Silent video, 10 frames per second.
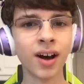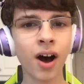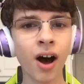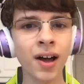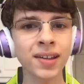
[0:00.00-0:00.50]

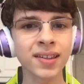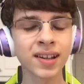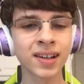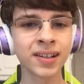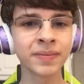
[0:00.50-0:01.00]

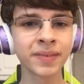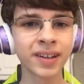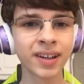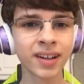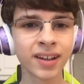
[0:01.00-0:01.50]
Awesome.
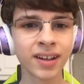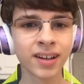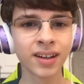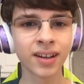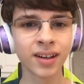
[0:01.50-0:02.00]

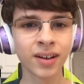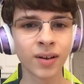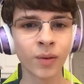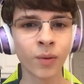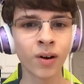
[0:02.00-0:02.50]

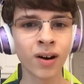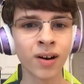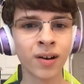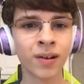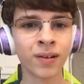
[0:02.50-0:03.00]

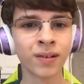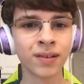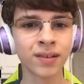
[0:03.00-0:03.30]
Whoa.